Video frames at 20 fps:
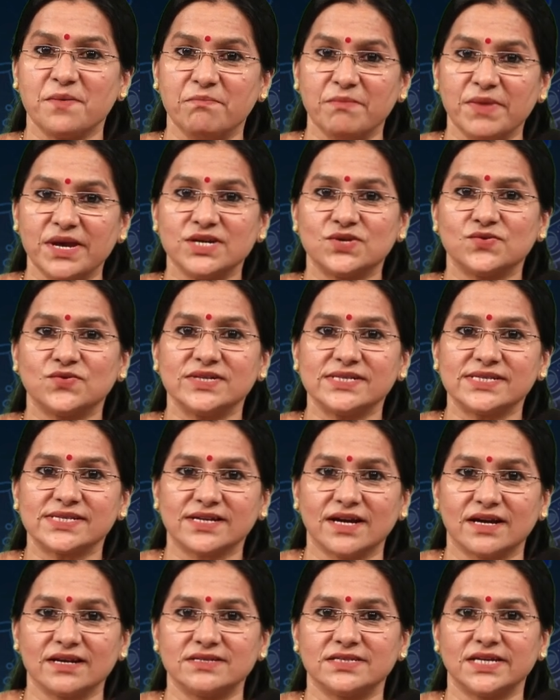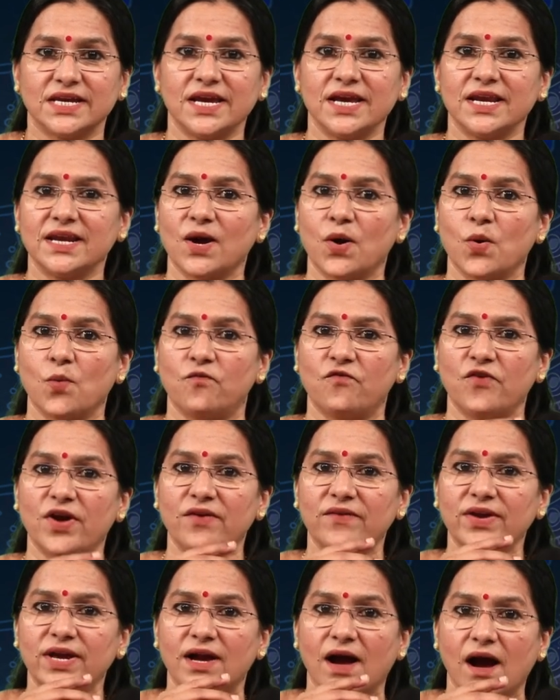minerals contain a
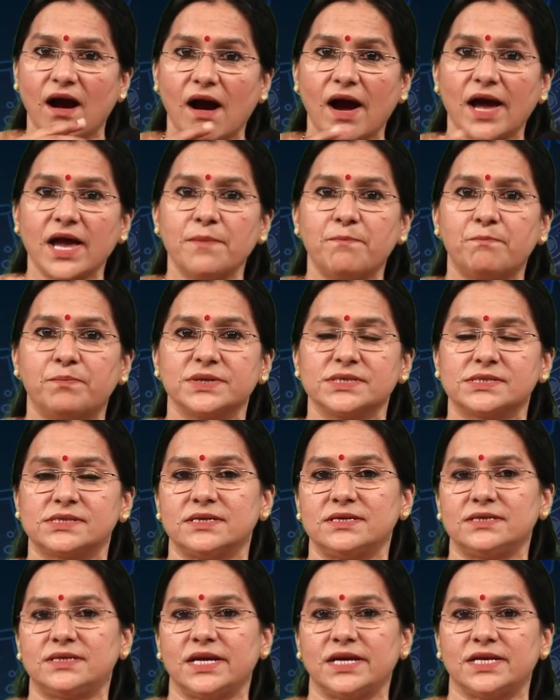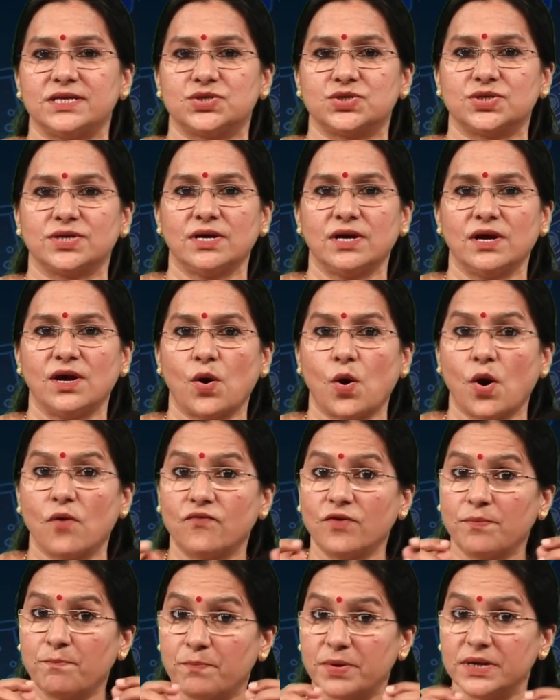very high percentage
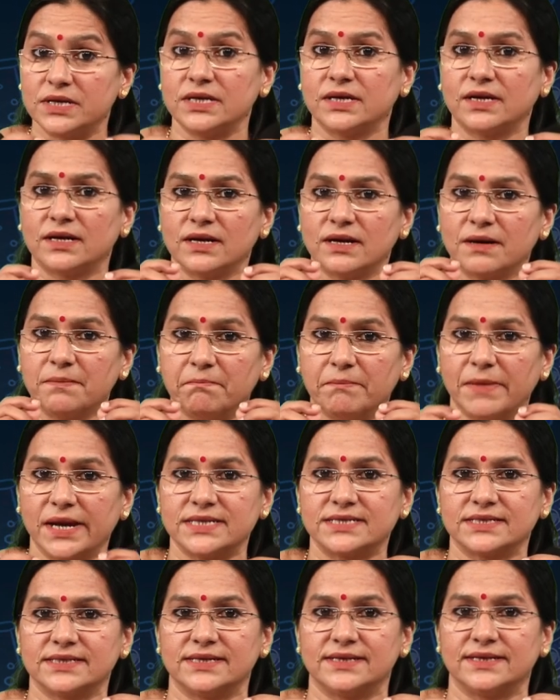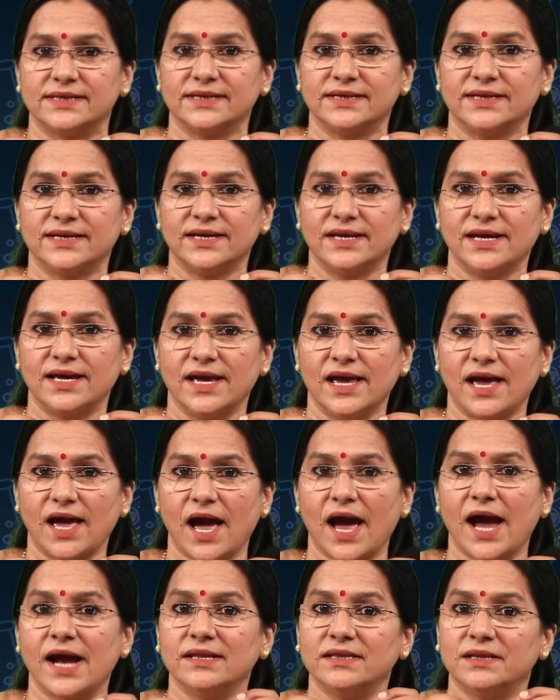of a particular metal,
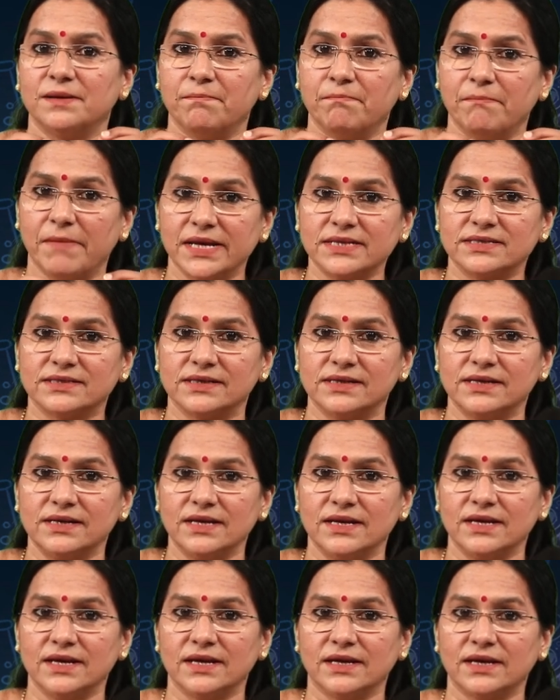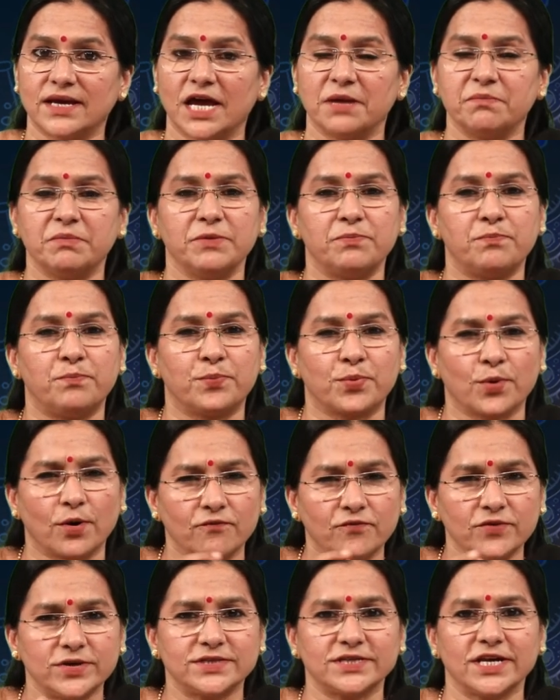and the metal can be
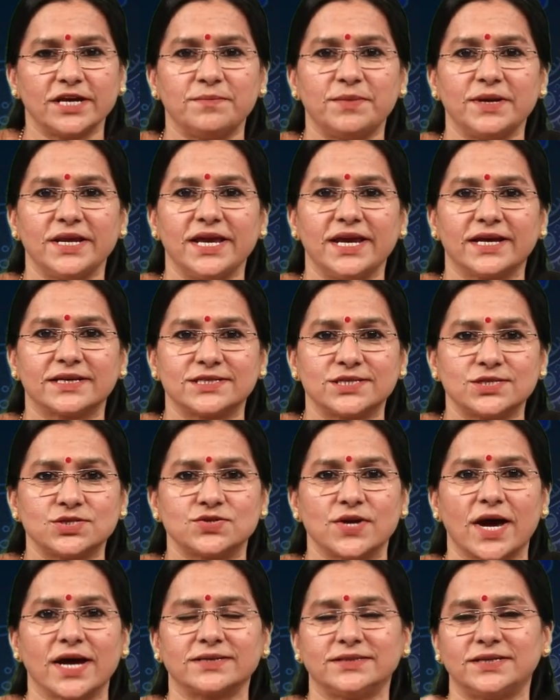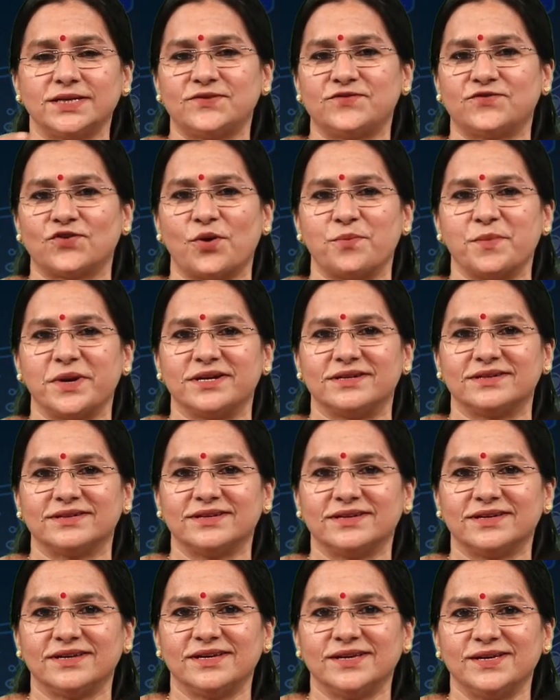profitably extracted from it.
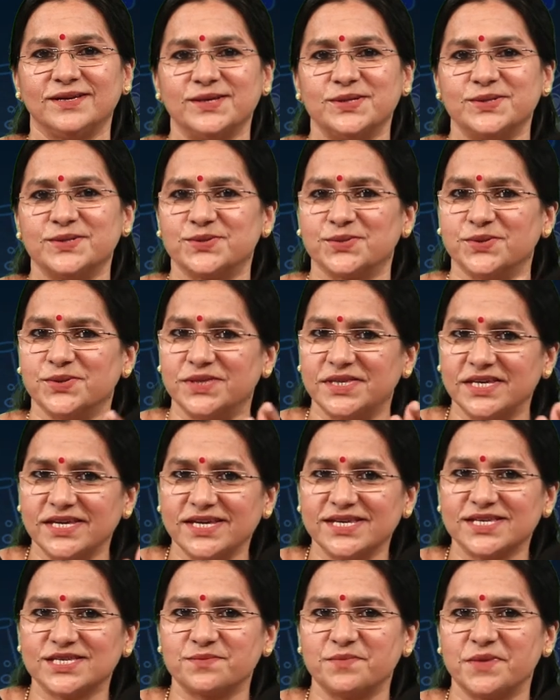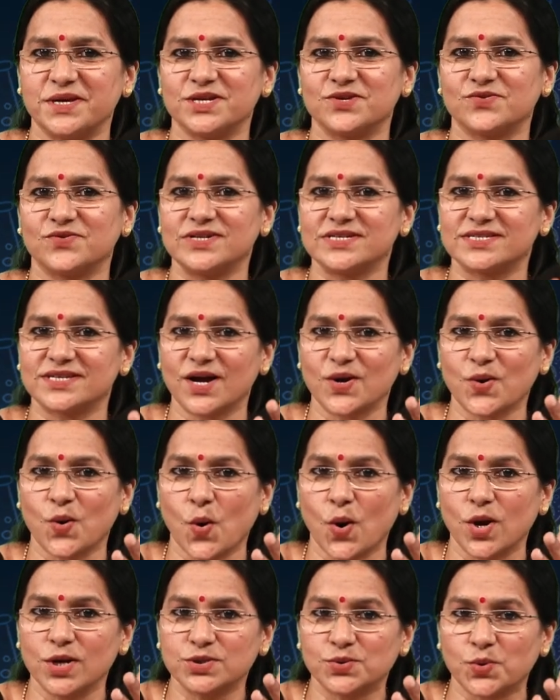So these minerals are
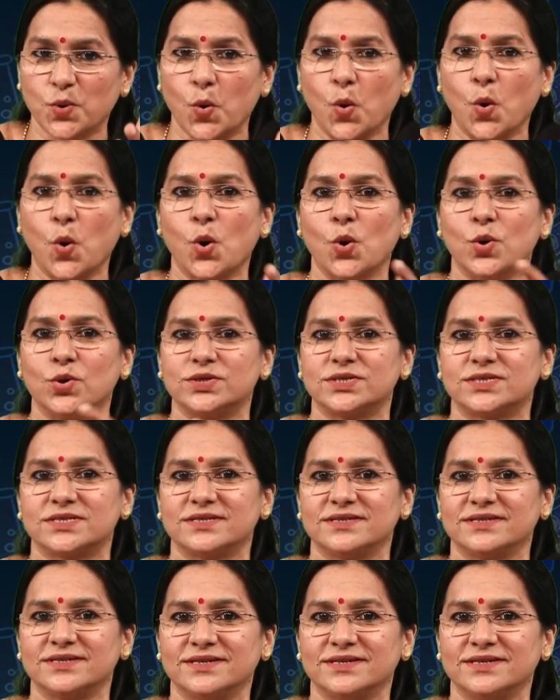called ores.